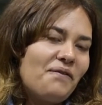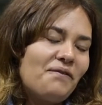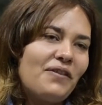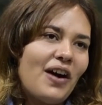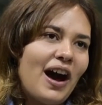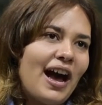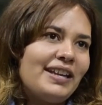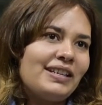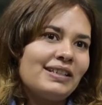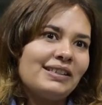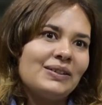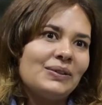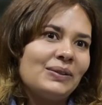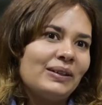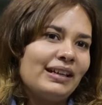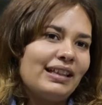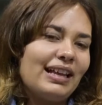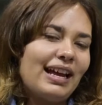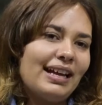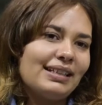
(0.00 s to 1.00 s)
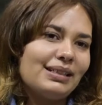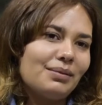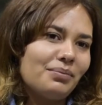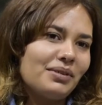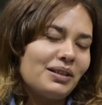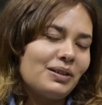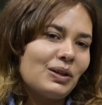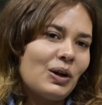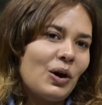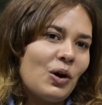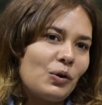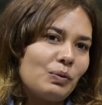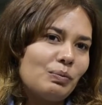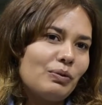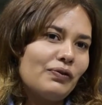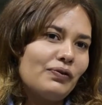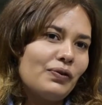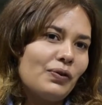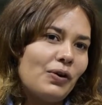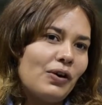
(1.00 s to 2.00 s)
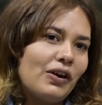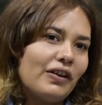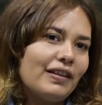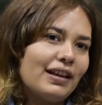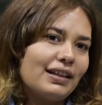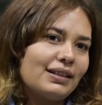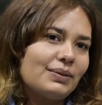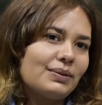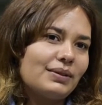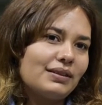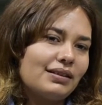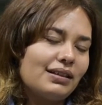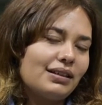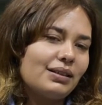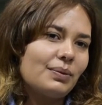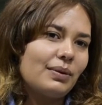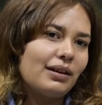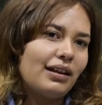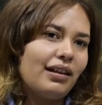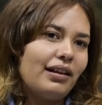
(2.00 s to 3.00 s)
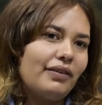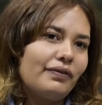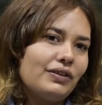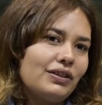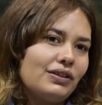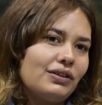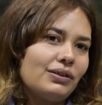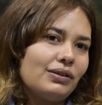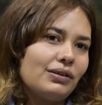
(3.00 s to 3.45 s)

find a story that hasn't been told before, and that's what I love to do,